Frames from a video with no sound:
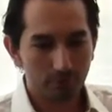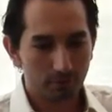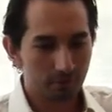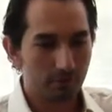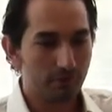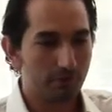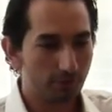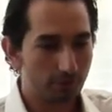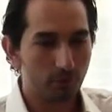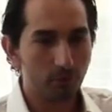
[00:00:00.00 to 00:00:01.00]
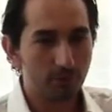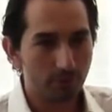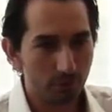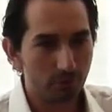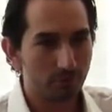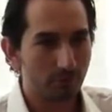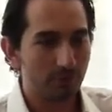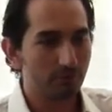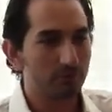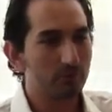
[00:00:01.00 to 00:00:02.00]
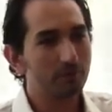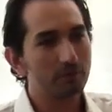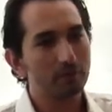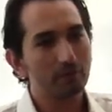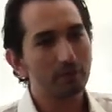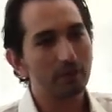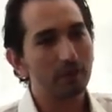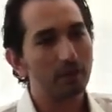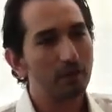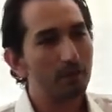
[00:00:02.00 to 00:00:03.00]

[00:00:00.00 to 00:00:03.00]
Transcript: good, and you should open your own restaurant and stuff like that."